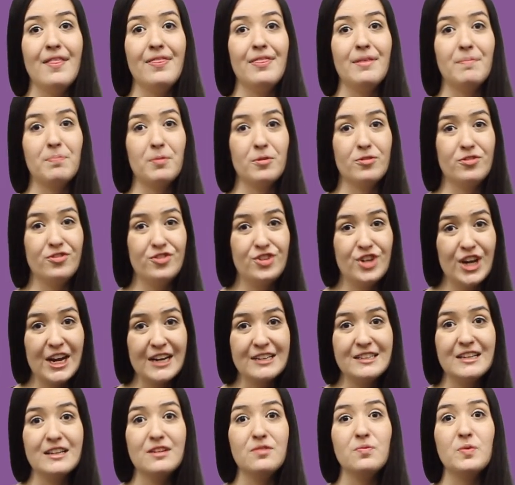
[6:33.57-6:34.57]
The
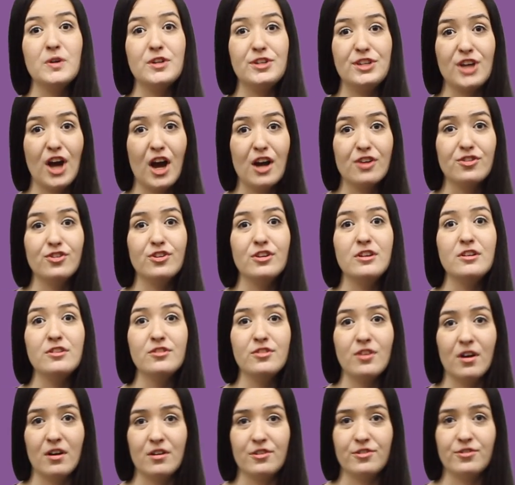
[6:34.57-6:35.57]
projected reduction in
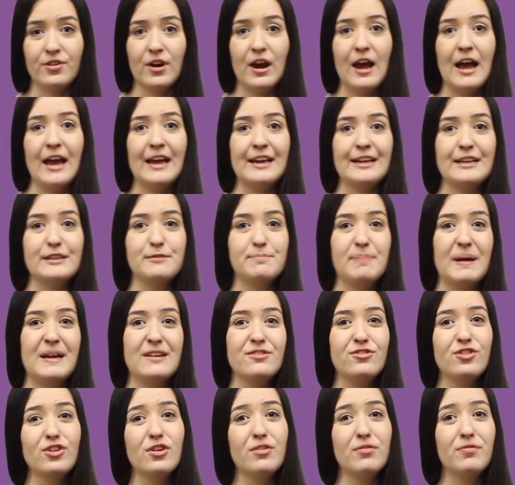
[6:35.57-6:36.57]
tundra and
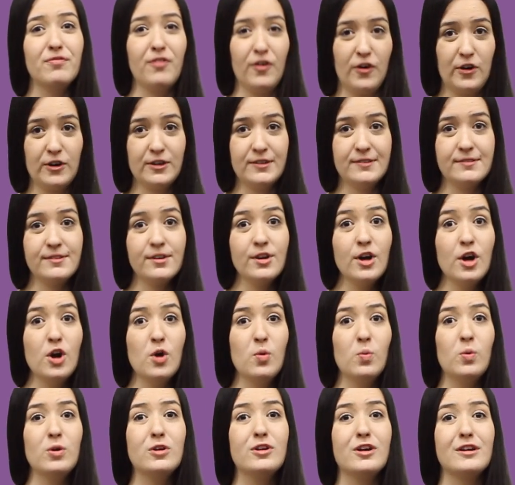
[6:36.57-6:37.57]
expansion of forest
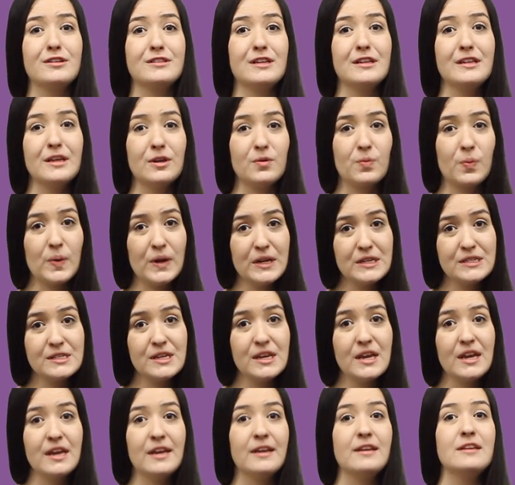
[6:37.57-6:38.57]
will cause a decrease
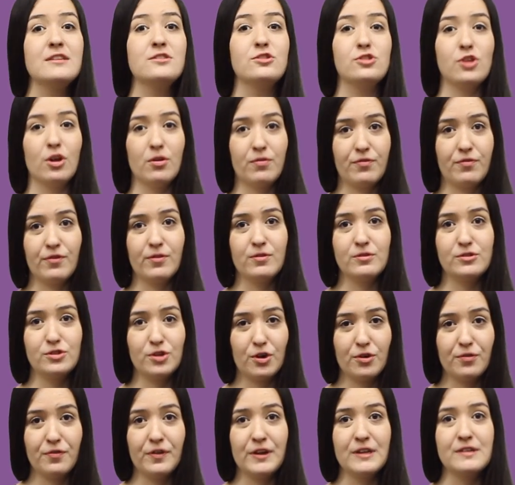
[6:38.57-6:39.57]
in
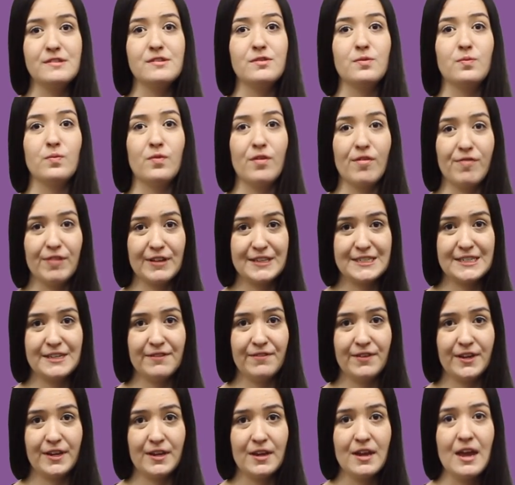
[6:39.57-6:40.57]
surface
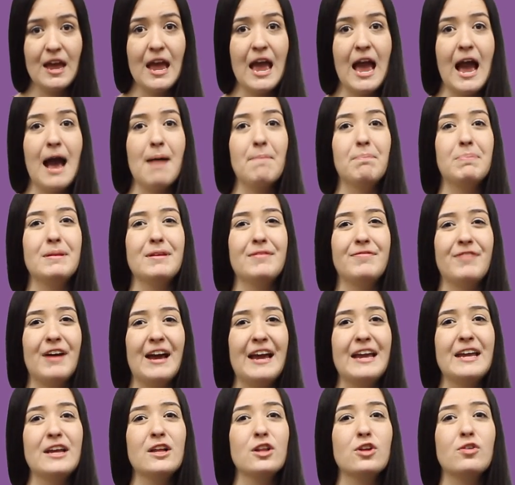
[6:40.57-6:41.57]
reflectivity,
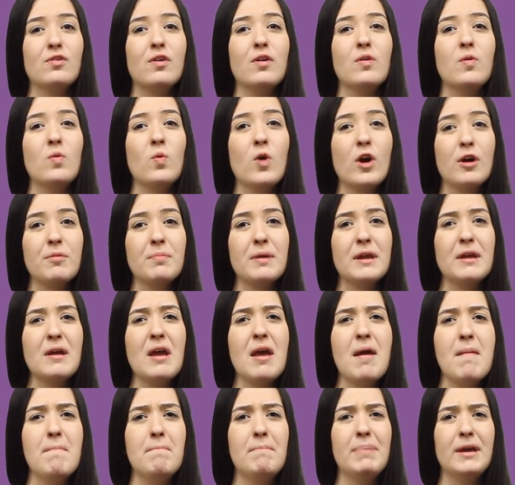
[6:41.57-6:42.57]
amplifying global warming
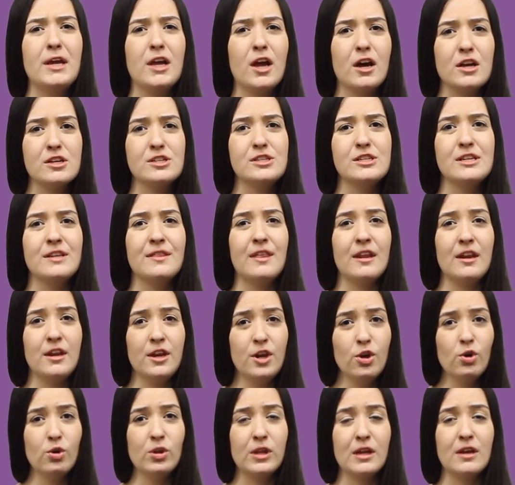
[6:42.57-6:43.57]
because the
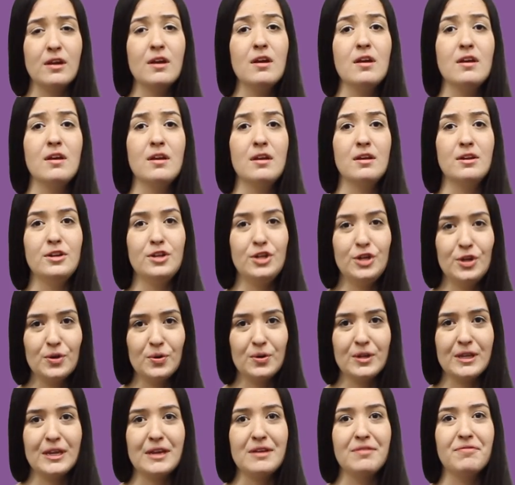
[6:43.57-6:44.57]

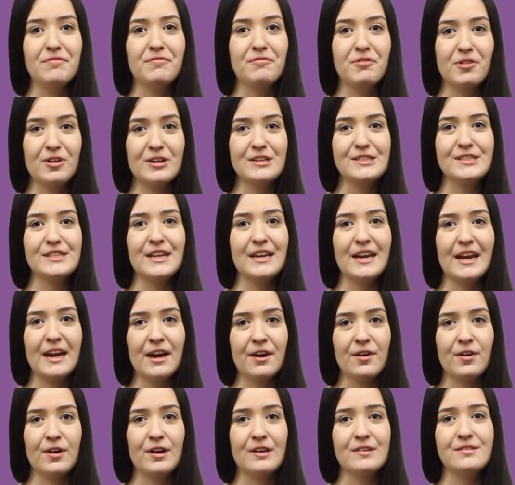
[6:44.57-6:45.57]
newly forested
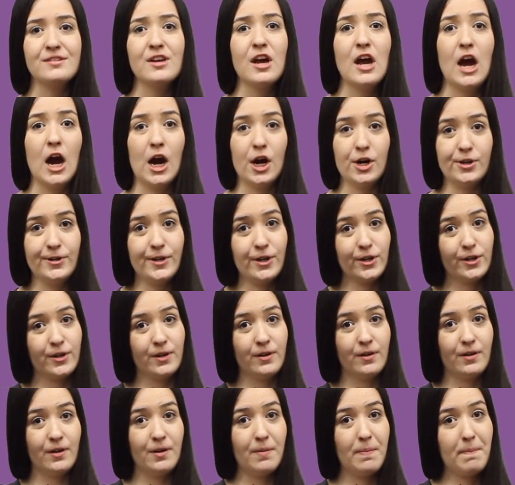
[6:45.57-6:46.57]
areas are
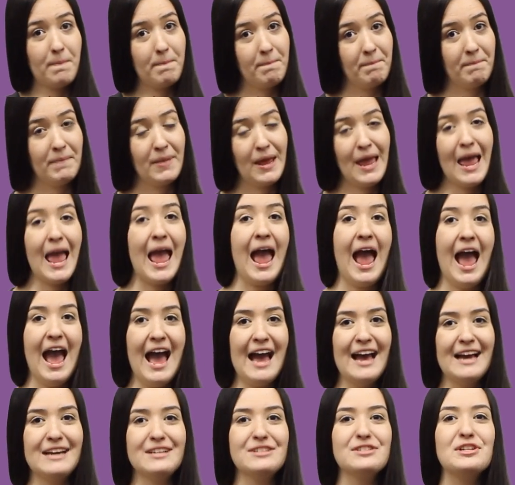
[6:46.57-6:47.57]
darker
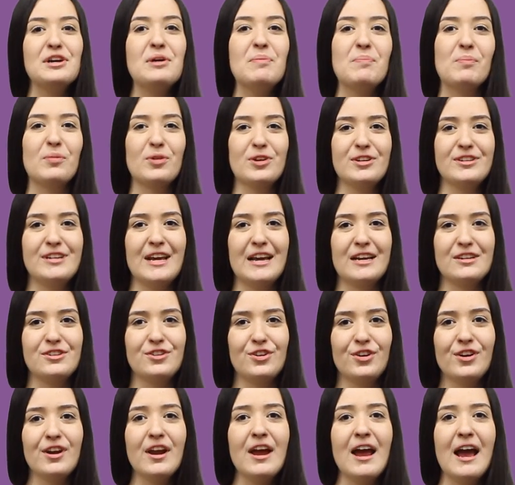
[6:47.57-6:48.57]
and more
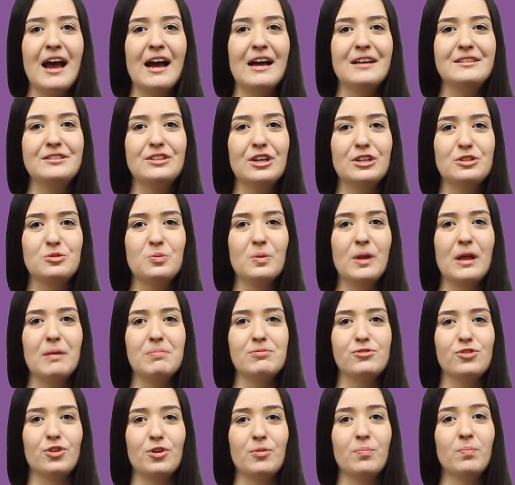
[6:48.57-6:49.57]
textured, and thus will
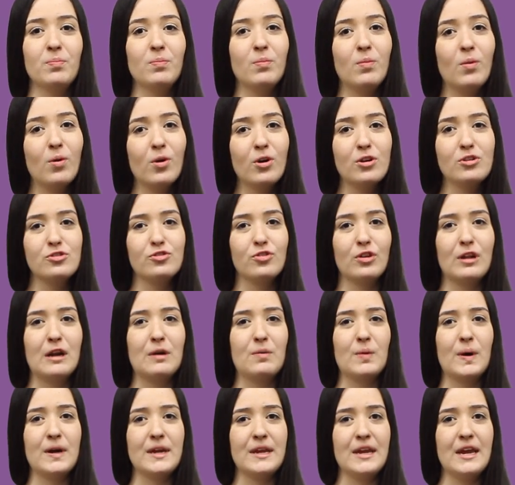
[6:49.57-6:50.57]
absorb more
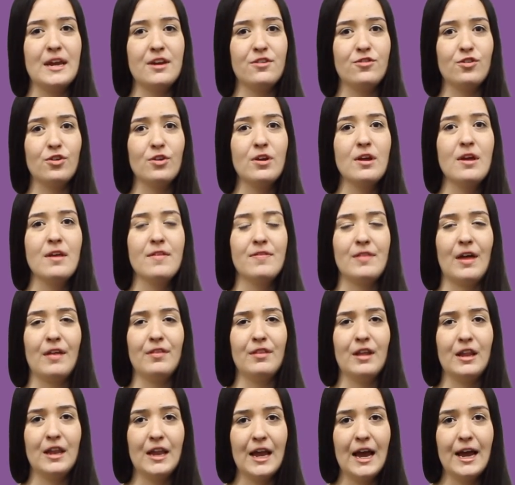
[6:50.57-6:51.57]
solar radiation than
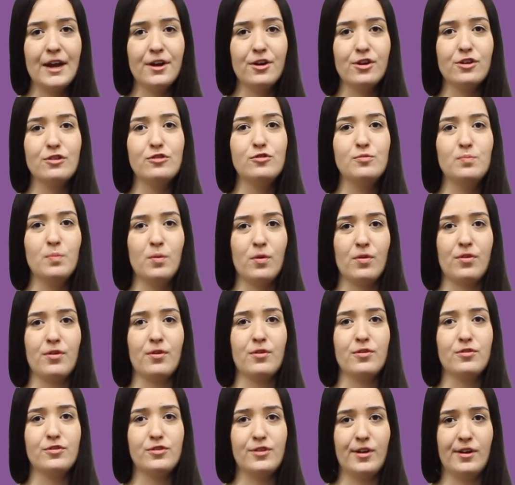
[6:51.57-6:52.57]
the lighter,
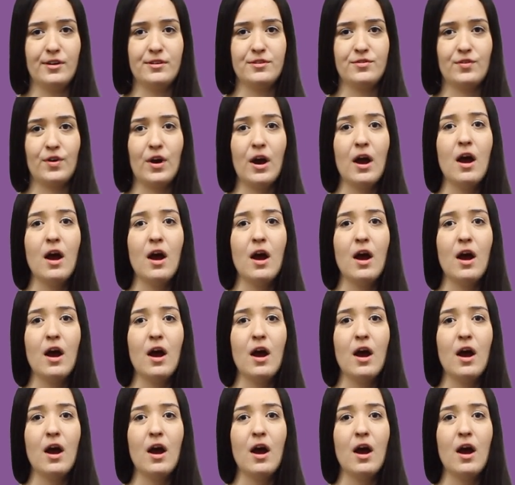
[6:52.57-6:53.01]
smoother tundra.